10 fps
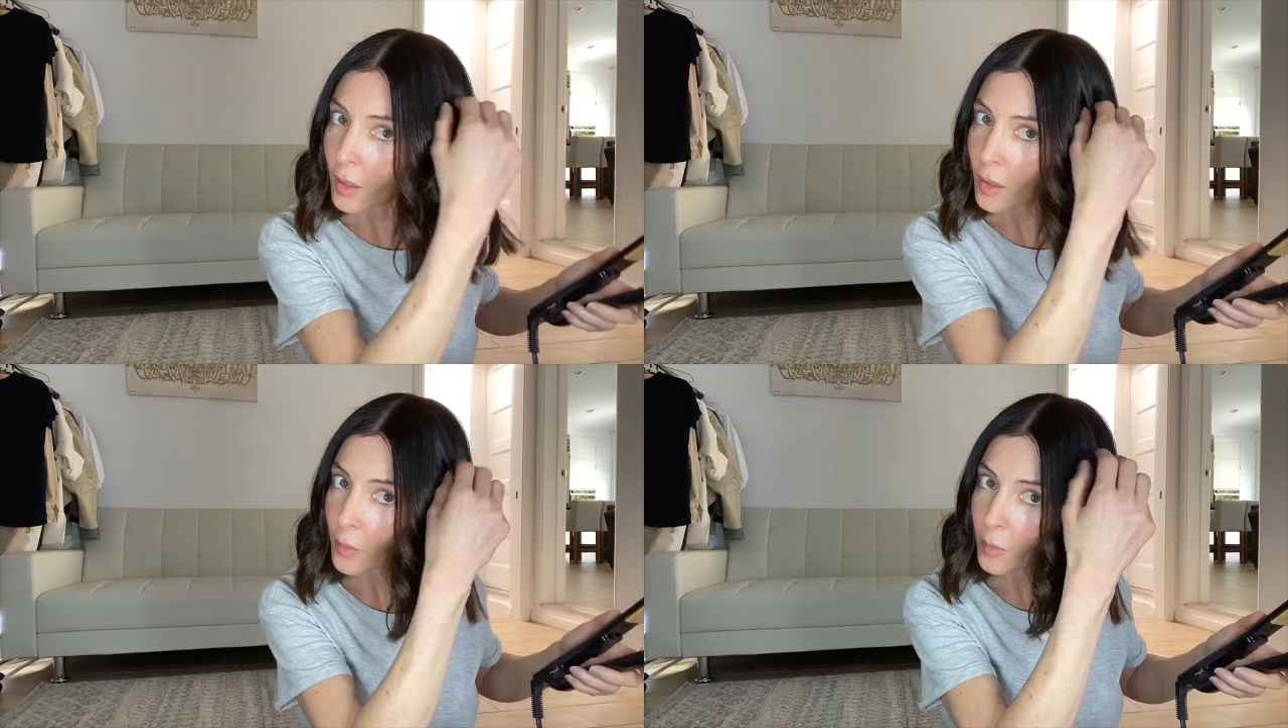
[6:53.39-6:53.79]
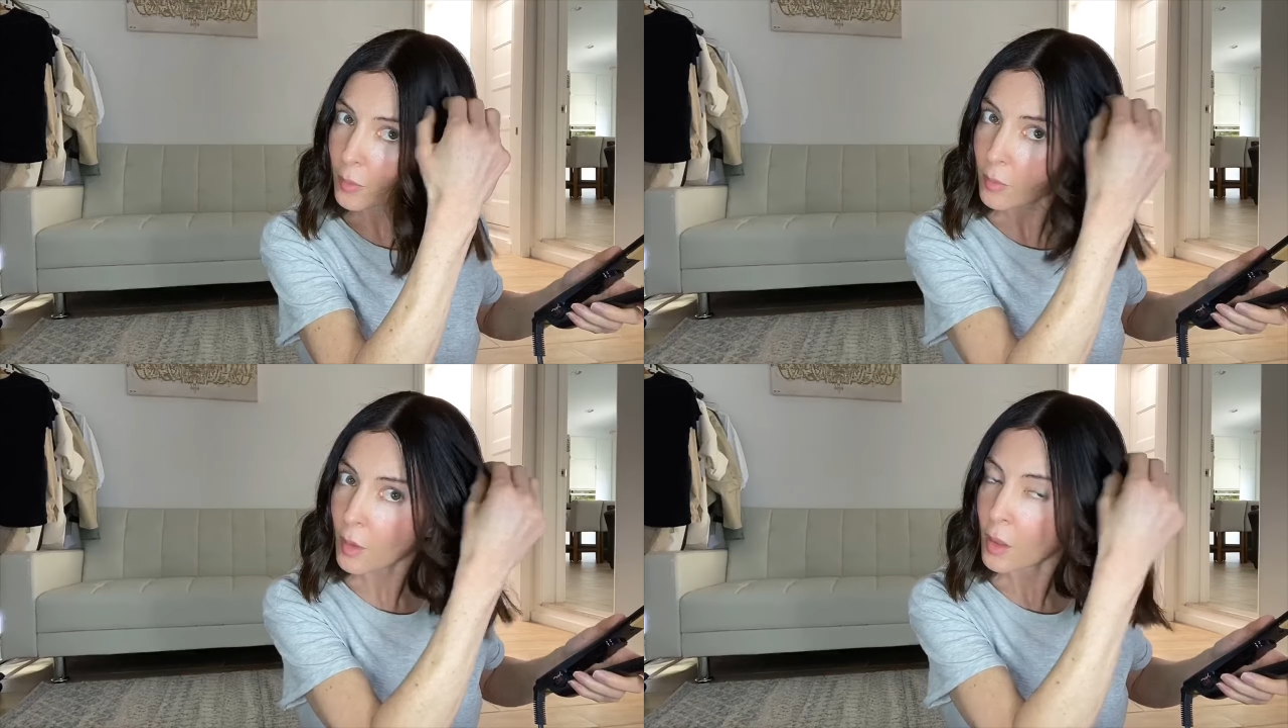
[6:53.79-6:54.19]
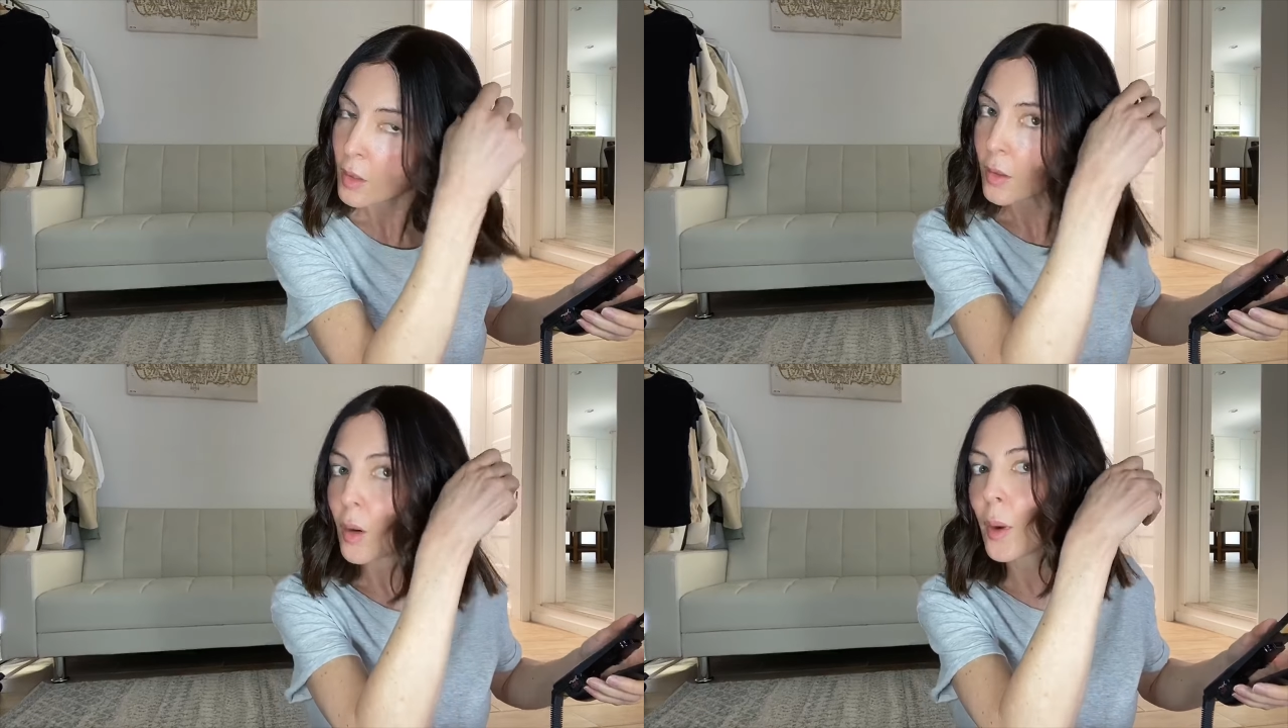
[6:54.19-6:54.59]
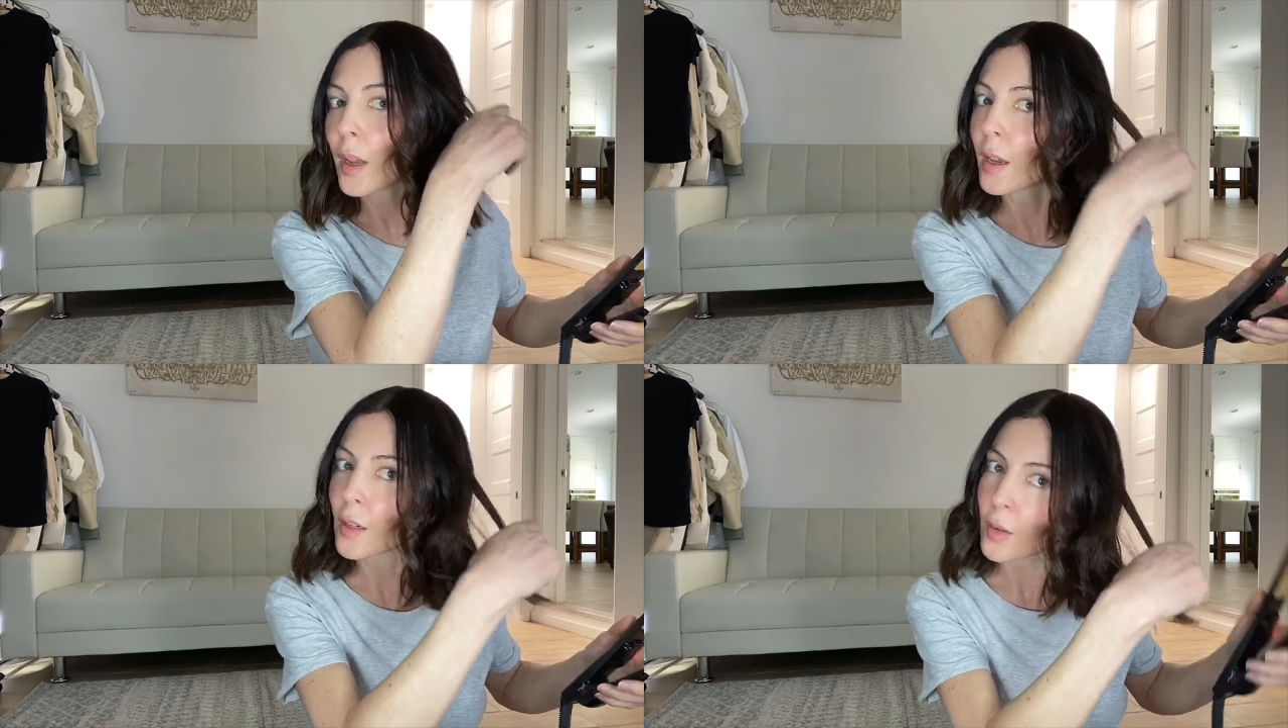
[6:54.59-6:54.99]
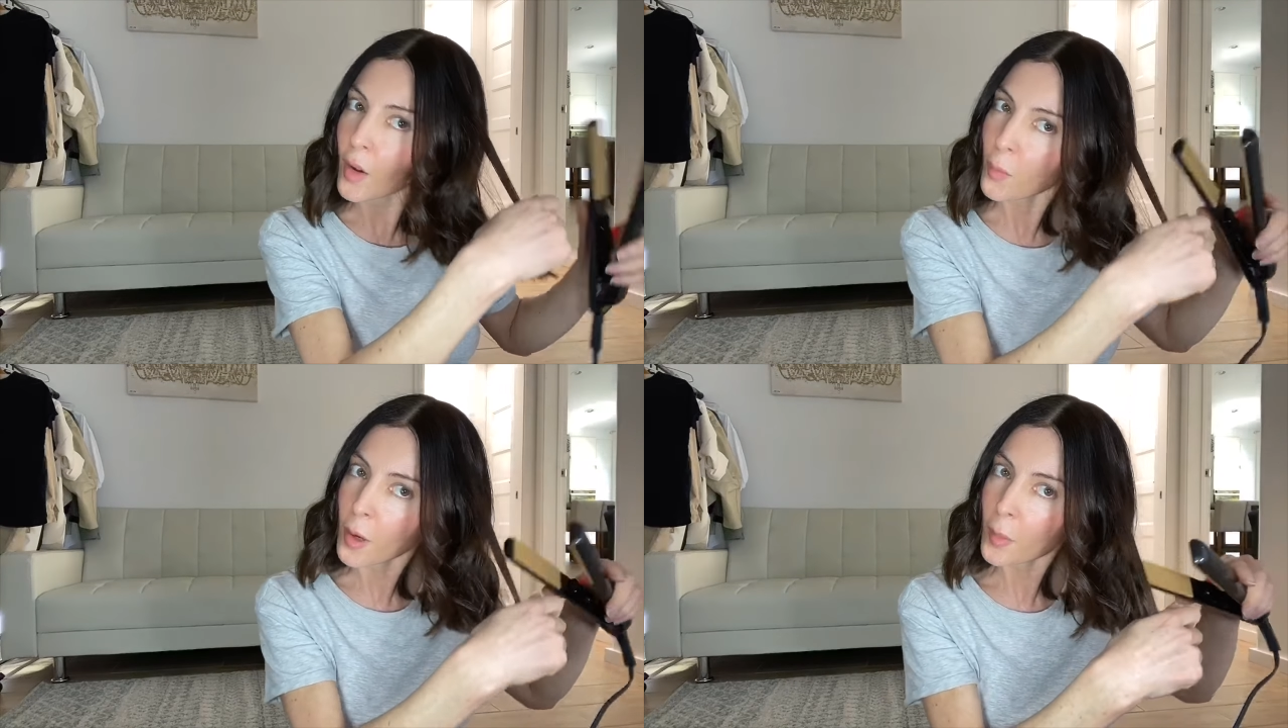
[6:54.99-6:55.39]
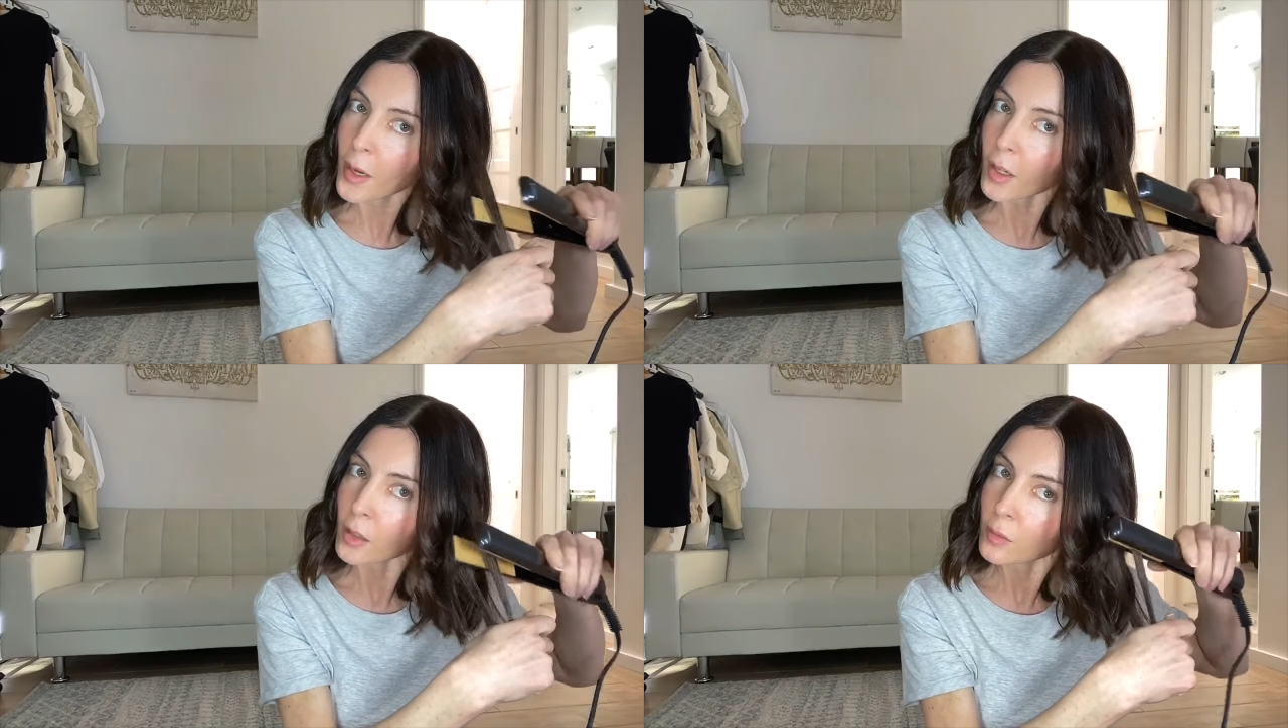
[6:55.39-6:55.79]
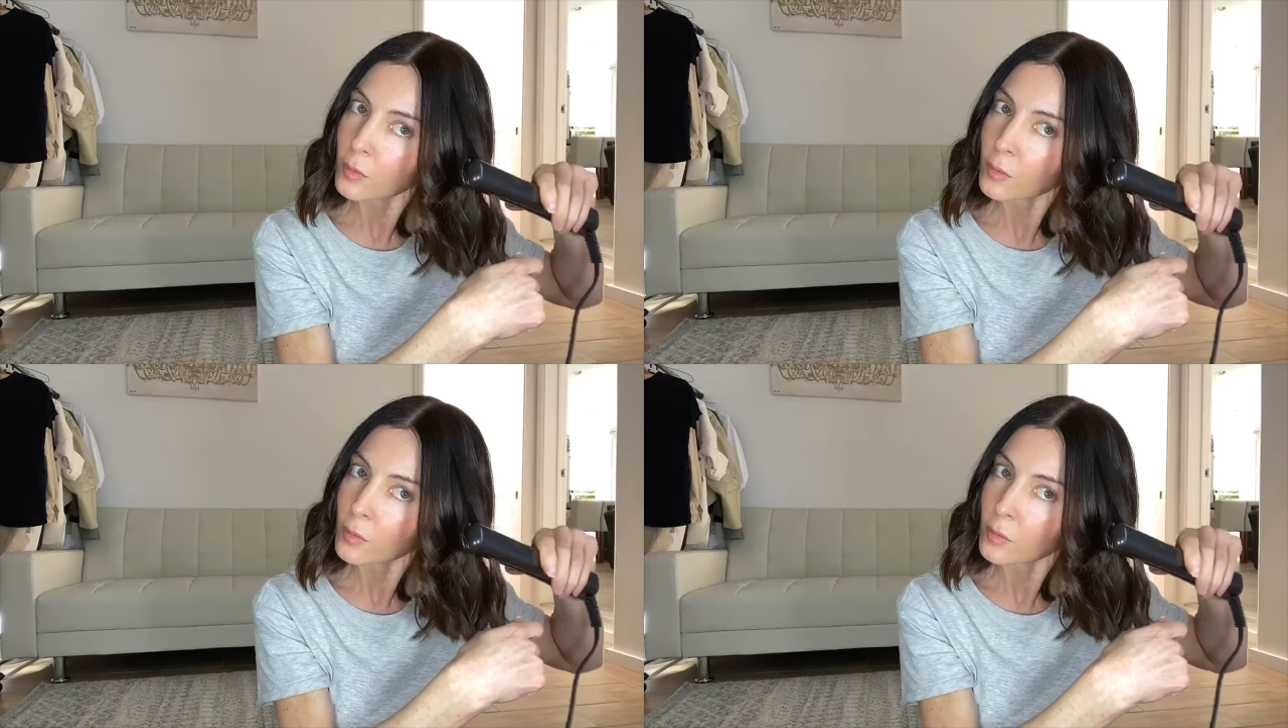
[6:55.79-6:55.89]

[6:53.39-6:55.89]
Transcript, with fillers: Um, that way I don't have prom hair.